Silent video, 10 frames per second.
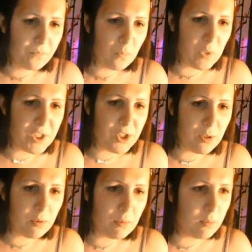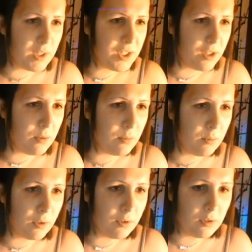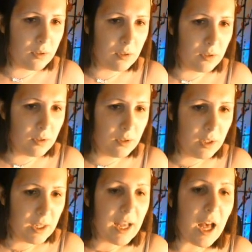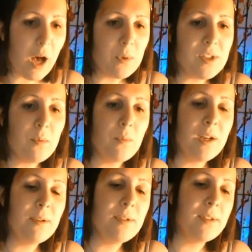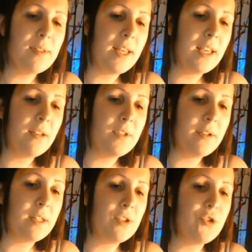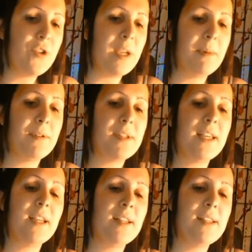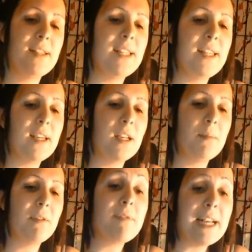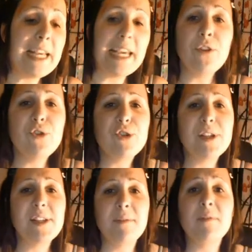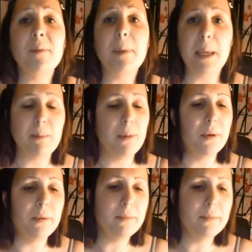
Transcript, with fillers: we do we do want I wasn't when I was thinking of doing this stream, I was thinking this is either going to be really interesting for people